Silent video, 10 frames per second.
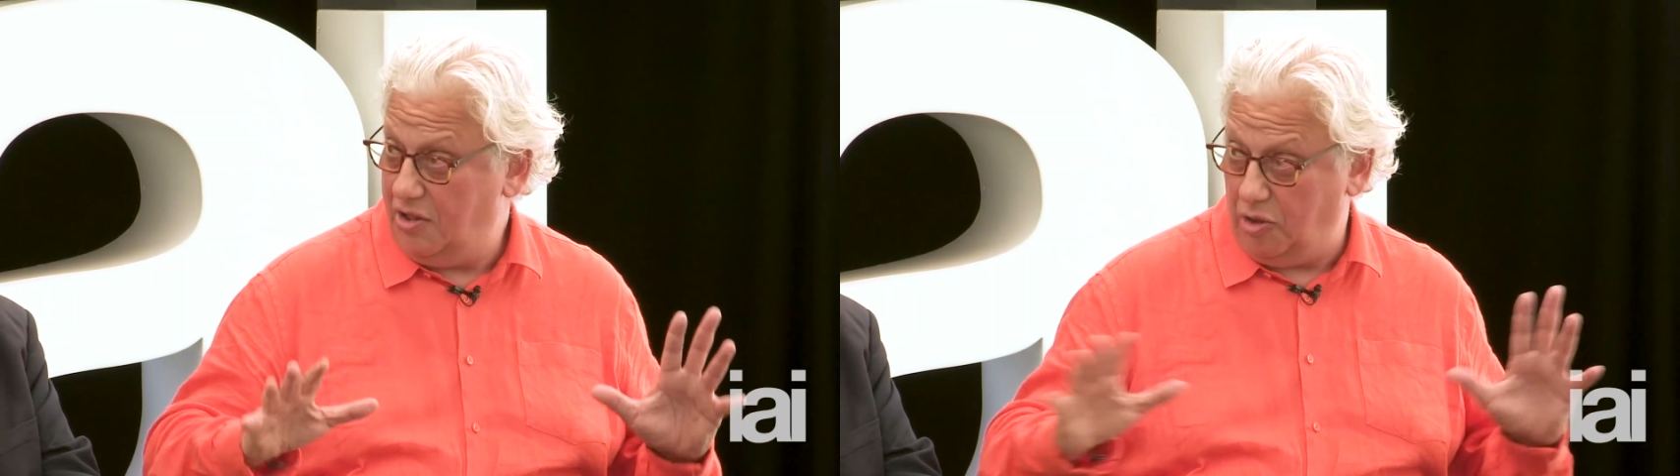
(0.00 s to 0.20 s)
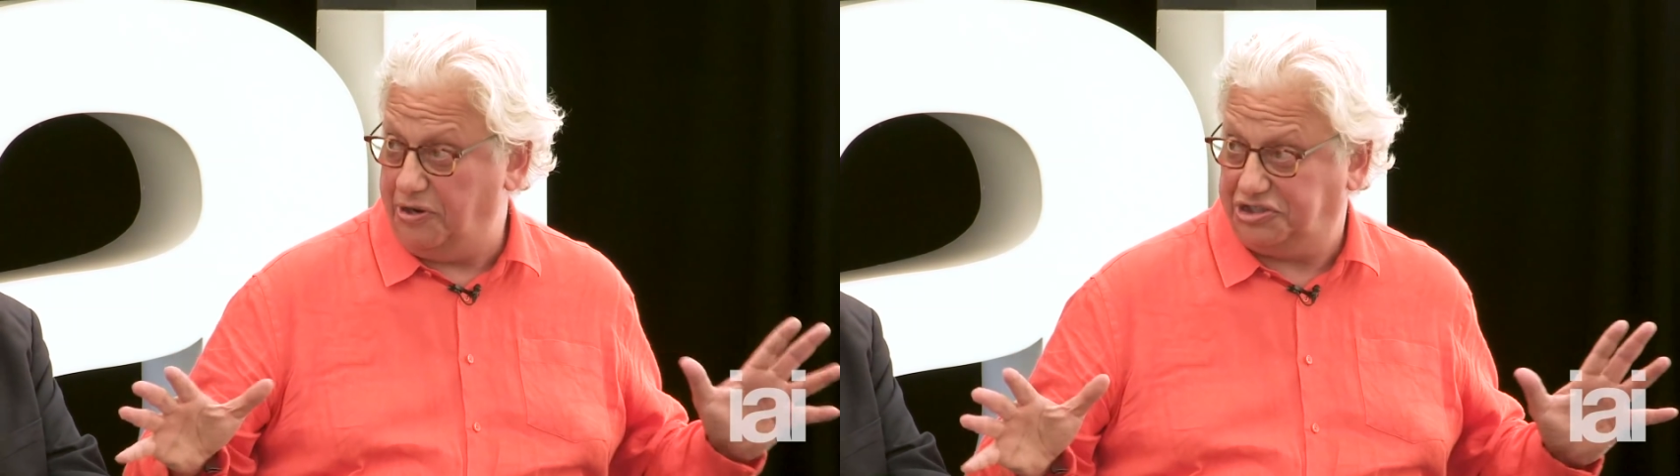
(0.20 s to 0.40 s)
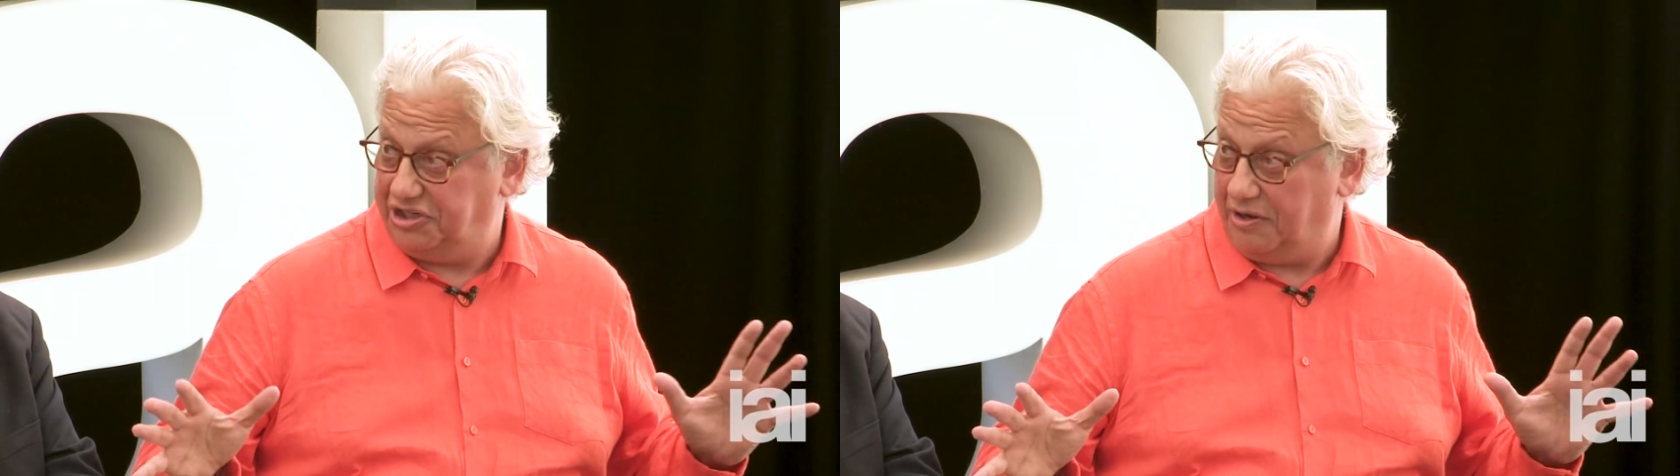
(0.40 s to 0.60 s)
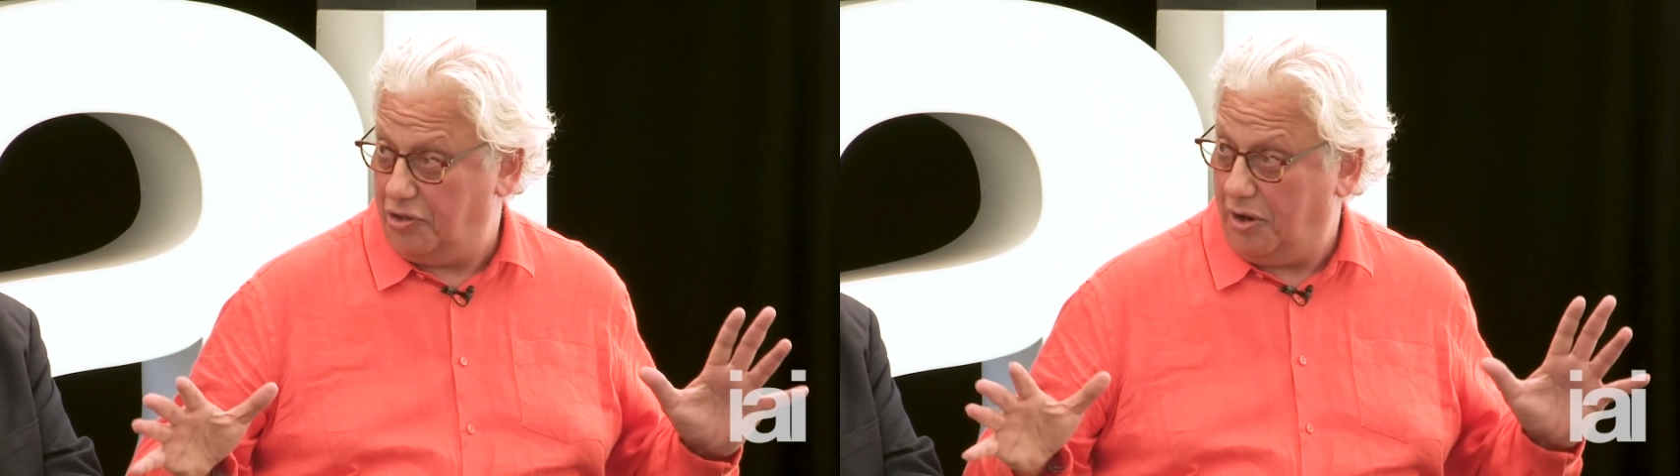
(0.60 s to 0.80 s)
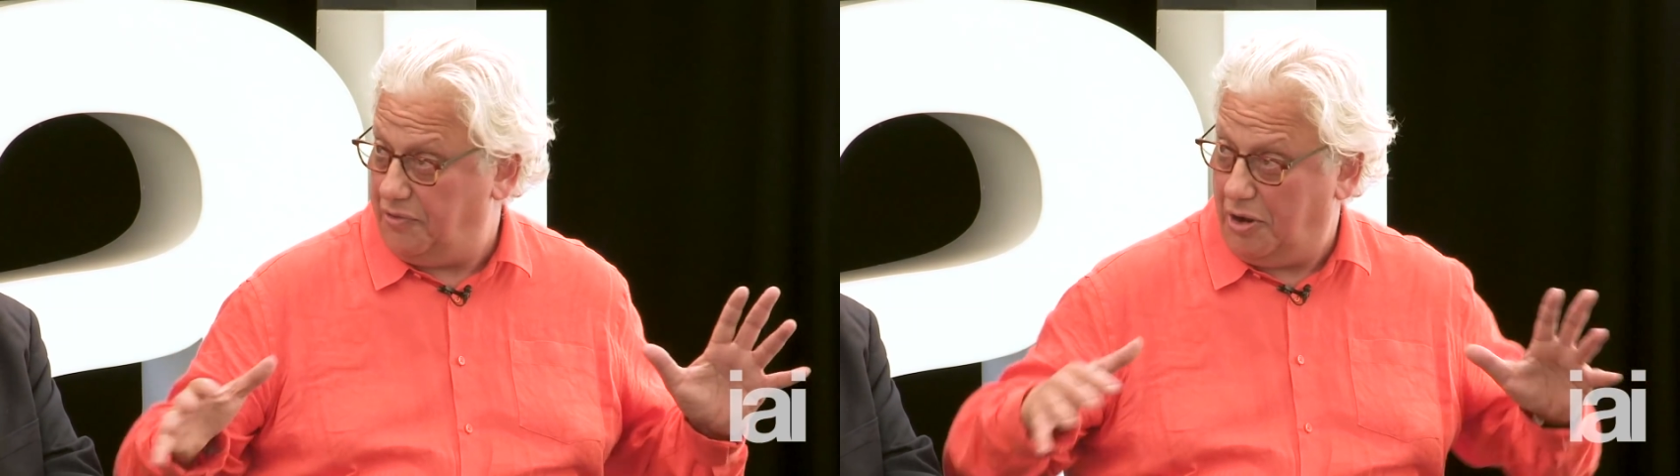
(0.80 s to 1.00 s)
the
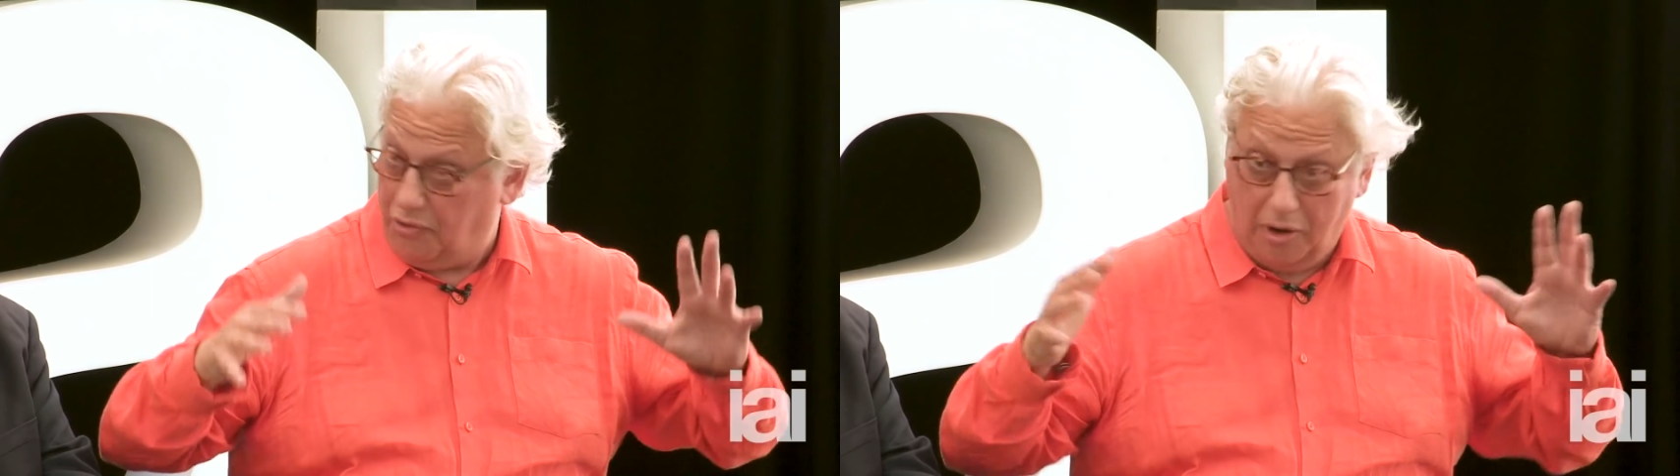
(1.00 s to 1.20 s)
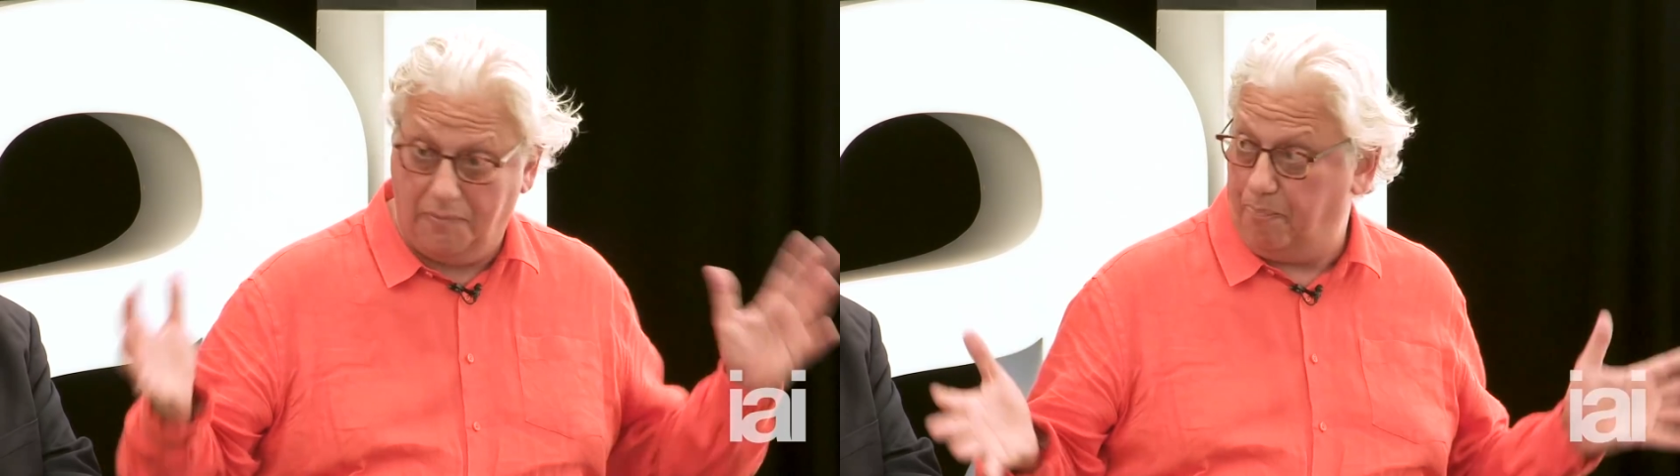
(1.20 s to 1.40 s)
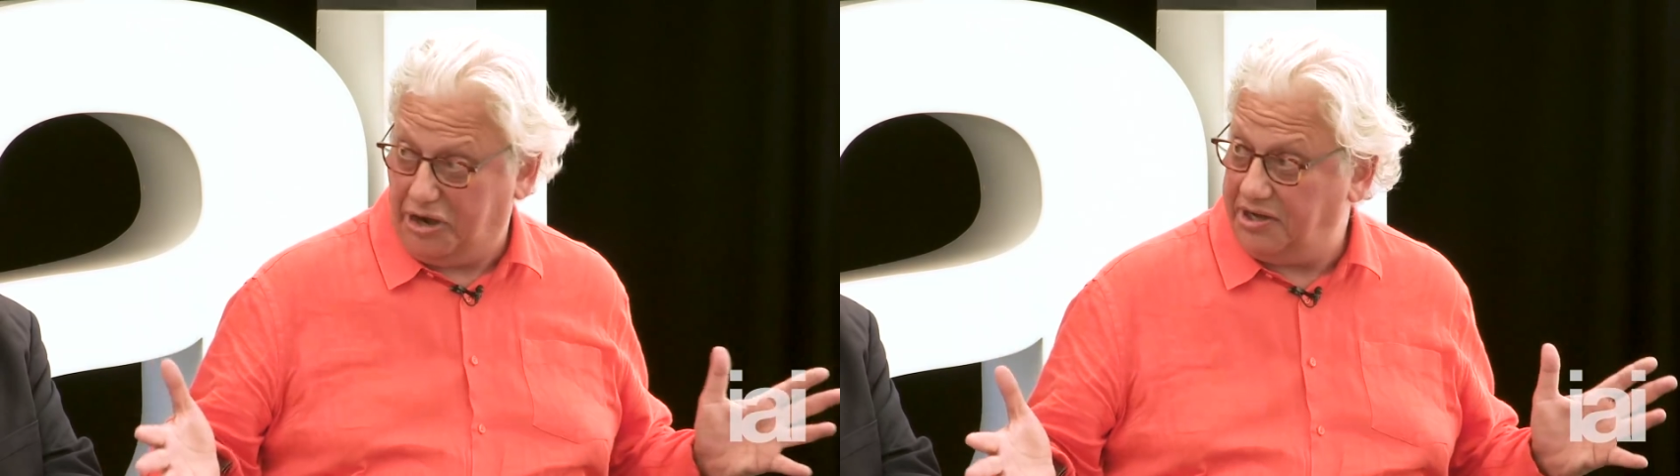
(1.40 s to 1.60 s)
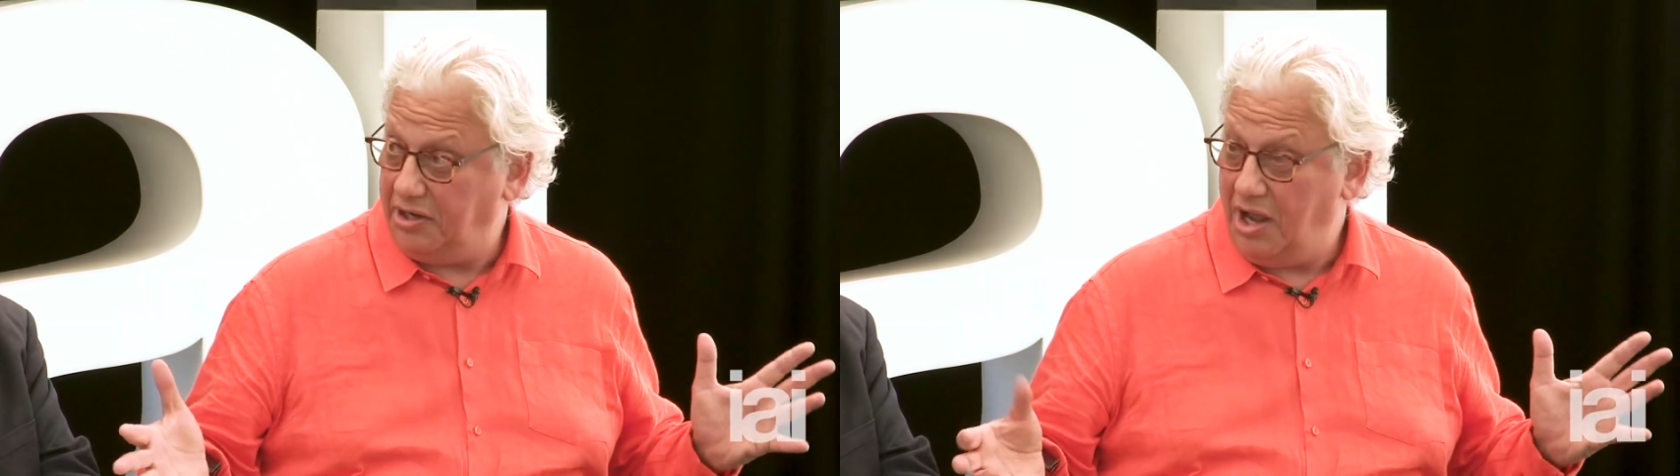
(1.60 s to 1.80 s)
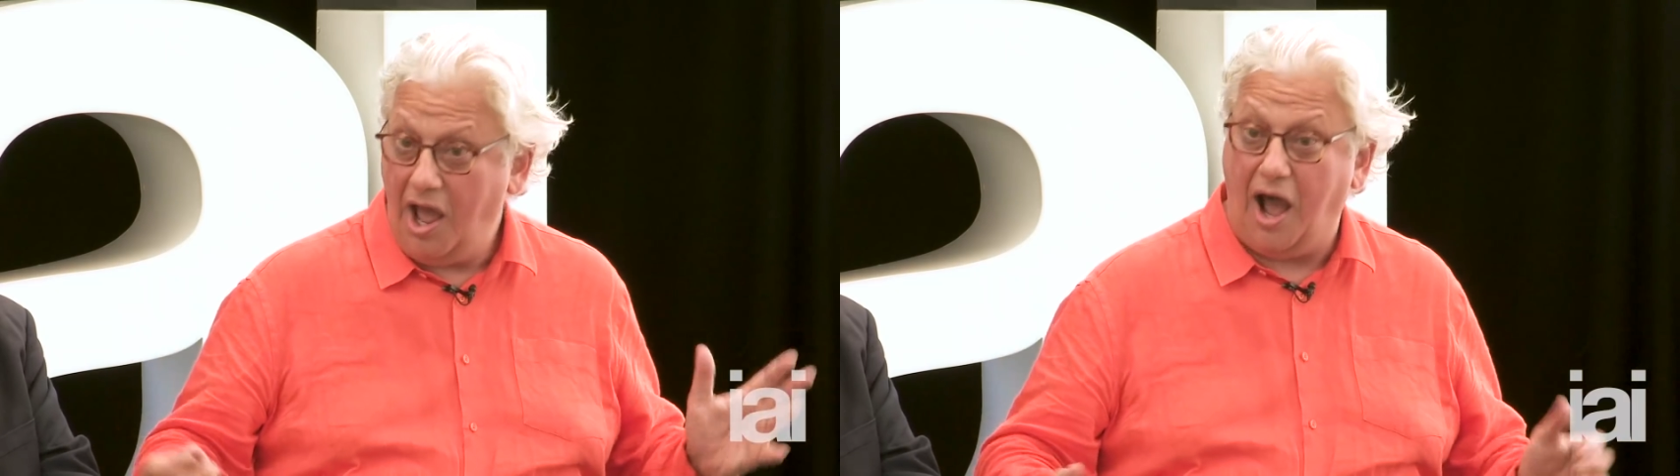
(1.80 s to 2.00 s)
Britain.